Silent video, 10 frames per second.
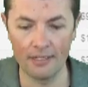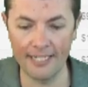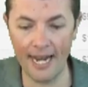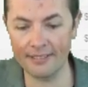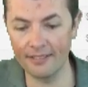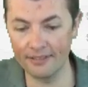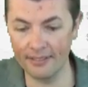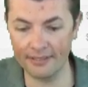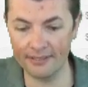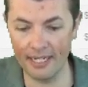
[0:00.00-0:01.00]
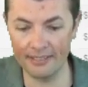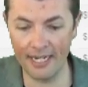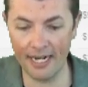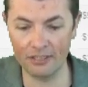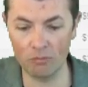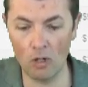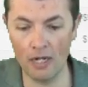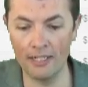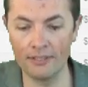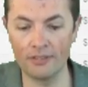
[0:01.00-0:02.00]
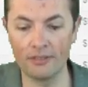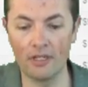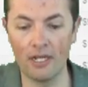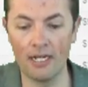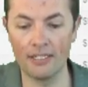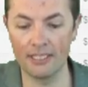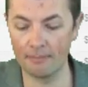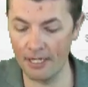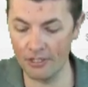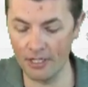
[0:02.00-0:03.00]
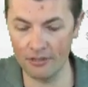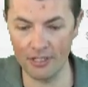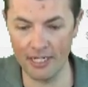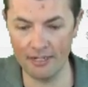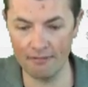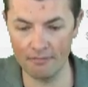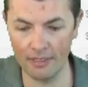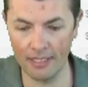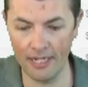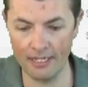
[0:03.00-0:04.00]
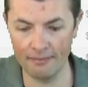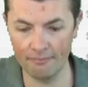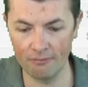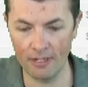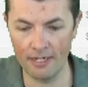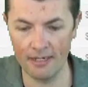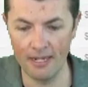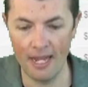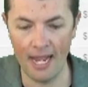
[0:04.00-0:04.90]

The taxes, let's say tax-wise, you have to pay GST, okay, right?